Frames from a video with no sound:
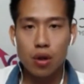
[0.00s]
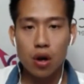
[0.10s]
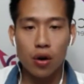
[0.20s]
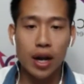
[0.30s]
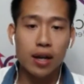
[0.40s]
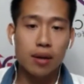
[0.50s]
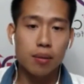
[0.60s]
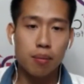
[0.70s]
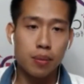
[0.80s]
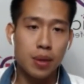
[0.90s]
All right.
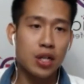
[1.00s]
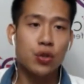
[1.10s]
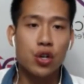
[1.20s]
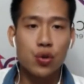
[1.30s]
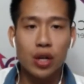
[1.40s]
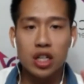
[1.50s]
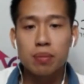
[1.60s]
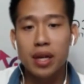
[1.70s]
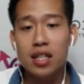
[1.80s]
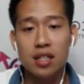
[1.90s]
Make sure you
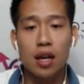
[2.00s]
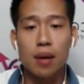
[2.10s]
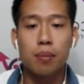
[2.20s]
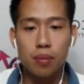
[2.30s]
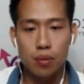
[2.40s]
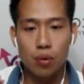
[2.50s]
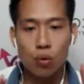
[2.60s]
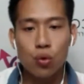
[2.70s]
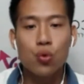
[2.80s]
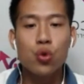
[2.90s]
explain to them
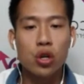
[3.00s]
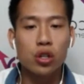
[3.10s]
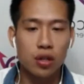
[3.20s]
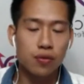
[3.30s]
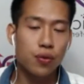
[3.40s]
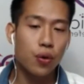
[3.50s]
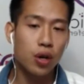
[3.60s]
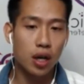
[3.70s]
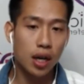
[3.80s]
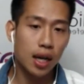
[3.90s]
who you're looking
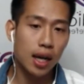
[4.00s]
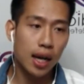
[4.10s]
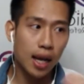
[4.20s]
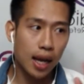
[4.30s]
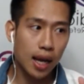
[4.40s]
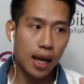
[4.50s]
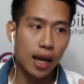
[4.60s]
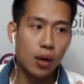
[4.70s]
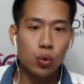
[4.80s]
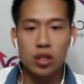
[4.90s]
for
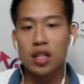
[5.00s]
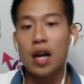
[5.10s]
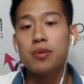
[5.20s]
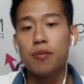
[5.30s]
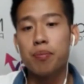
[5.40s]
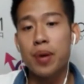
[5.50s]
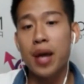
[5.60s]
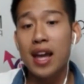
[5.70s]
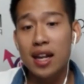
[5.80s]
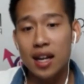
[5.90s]
and what the types of
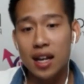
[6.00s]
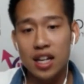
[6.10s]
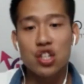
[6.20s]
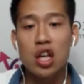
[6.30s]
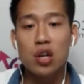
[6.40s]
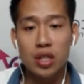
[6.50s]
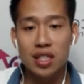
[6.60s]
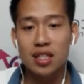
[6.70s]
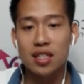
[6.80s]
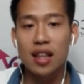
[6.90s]
pain and
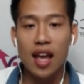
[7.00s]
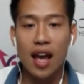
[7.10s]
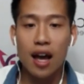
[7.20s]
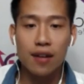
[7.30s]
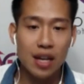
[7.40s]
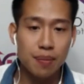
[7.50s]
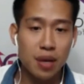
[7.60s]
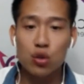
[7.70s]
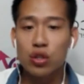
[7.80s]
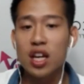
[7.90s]
illnesses that they have, and make
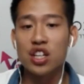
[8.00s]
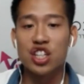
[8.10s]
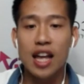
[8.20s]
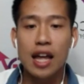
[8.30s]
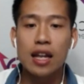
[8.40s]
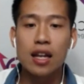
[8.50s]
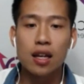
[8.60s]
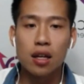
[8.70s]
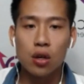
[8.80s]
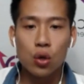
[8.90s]
sure they understand
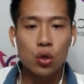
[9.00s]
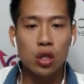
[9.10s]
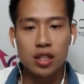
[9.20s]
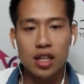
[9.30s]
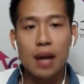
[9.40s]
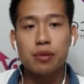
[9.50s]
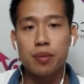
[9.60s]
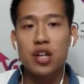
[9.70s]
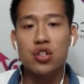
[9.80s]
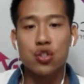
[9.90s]
the types of
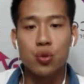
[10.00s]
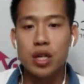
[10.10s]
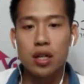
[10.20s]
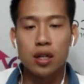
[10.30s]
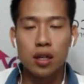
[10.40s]
patients you need.